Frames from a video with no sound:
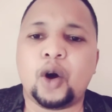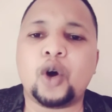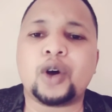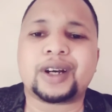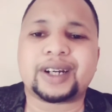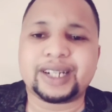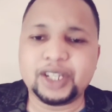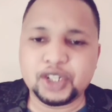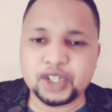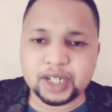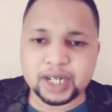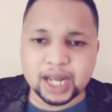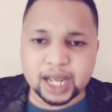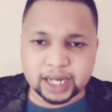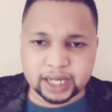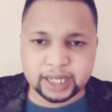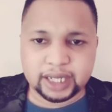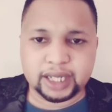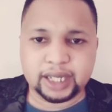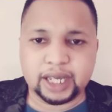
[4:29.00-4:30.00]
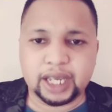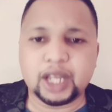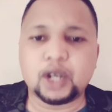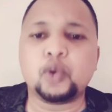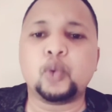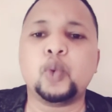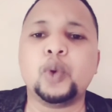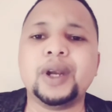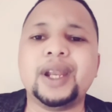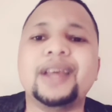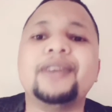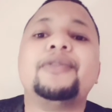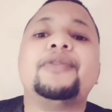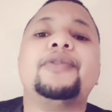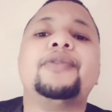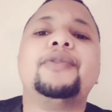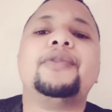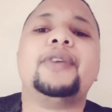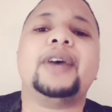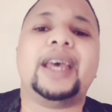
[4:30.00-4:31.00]
originally it would
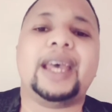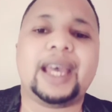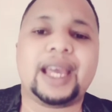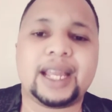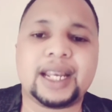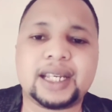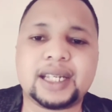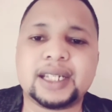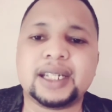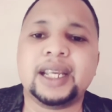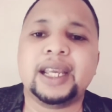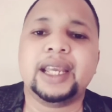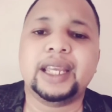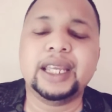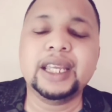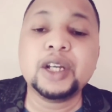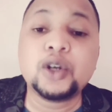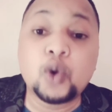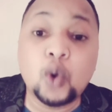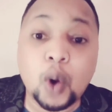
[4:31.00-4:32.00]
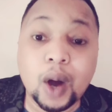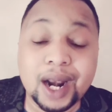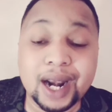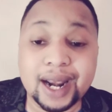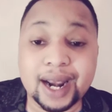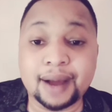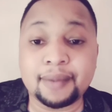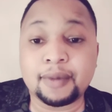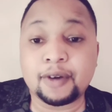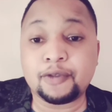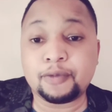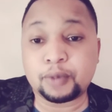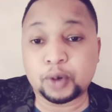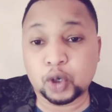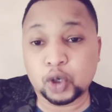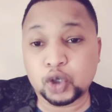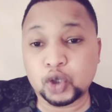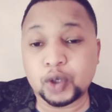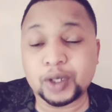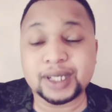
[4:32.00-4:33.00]
have had equal number of
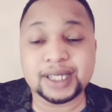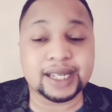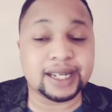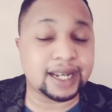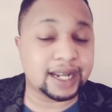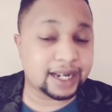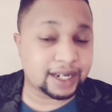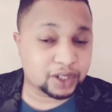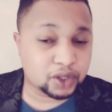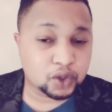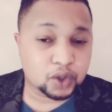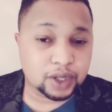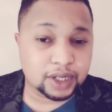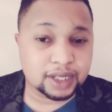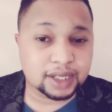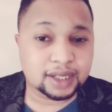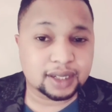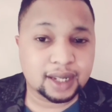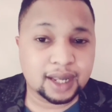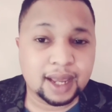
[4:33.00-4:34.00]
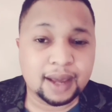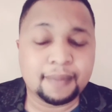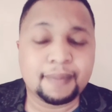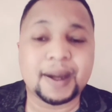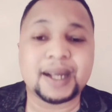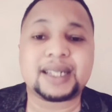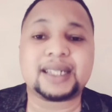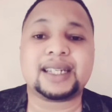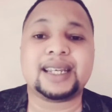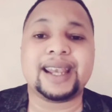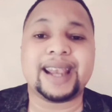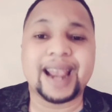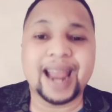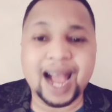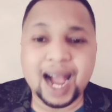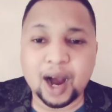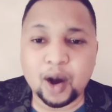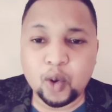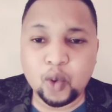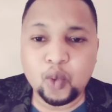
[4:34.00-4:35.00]
protons and electrons, but
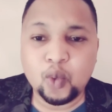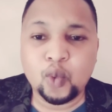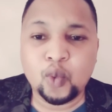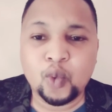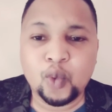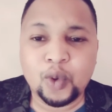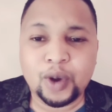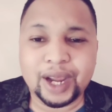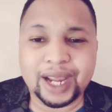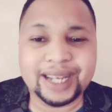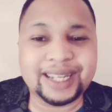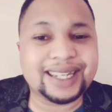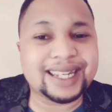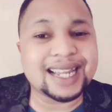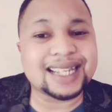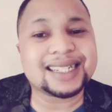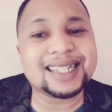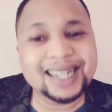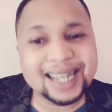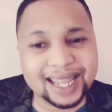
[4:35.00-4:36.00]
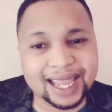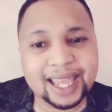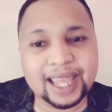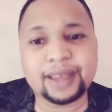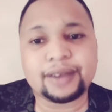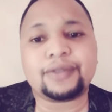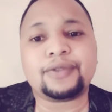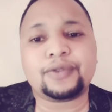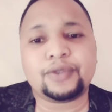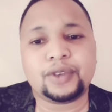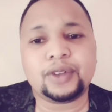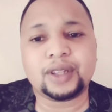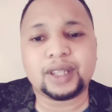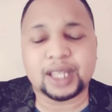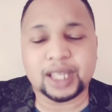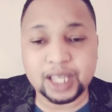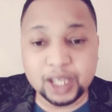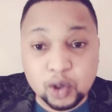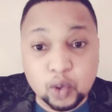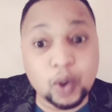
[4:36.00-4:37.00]
now it doesn't have
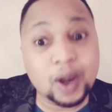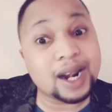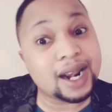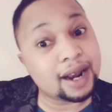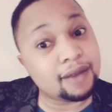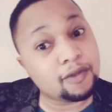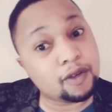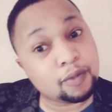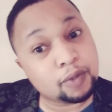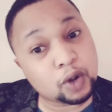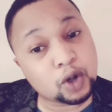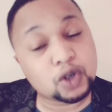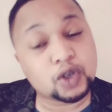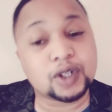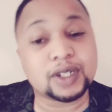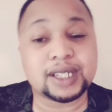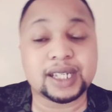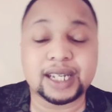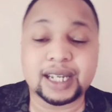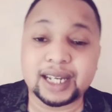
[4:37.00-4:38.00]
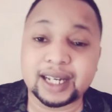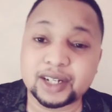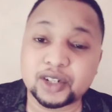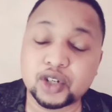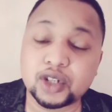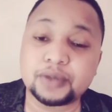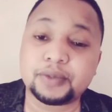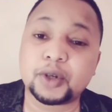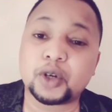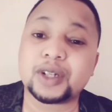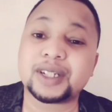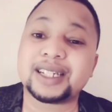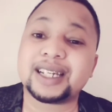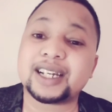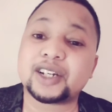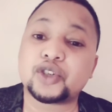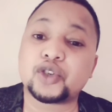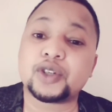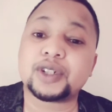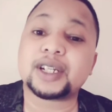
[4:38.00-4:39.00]
the equal number of protons and electrons because
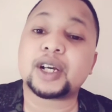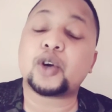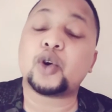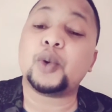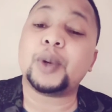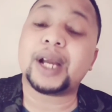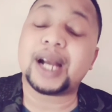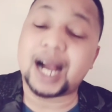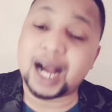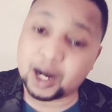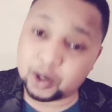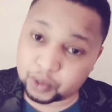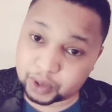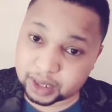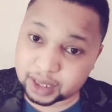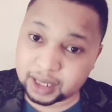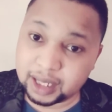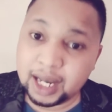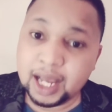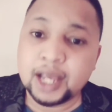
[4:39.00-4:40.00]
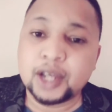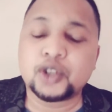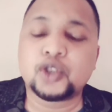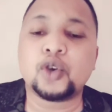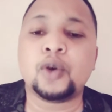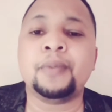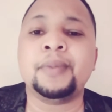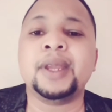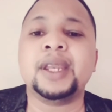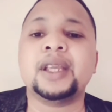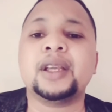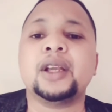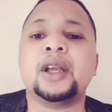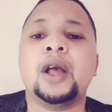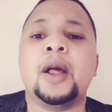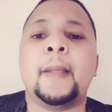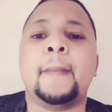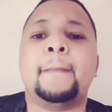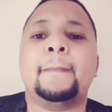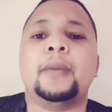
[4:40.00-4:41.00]
electrons are going out. So
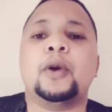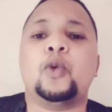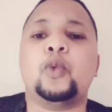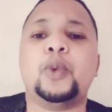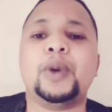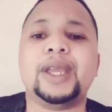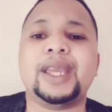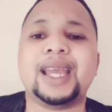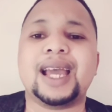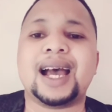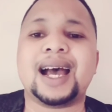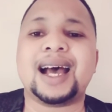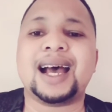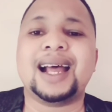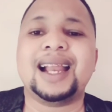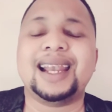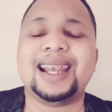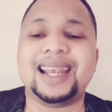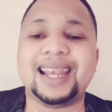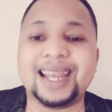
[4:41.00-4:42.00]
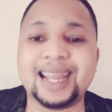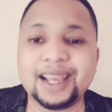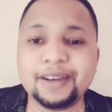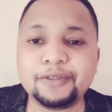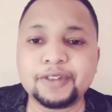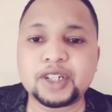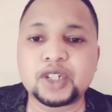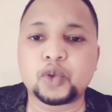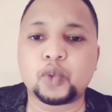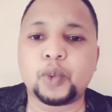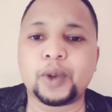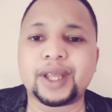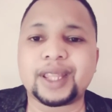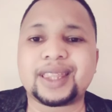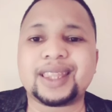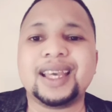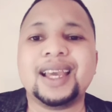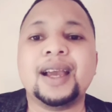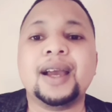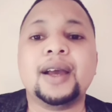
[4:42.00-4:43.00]
meaning we are left
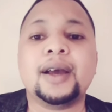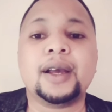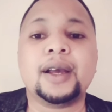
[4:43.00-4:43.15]
with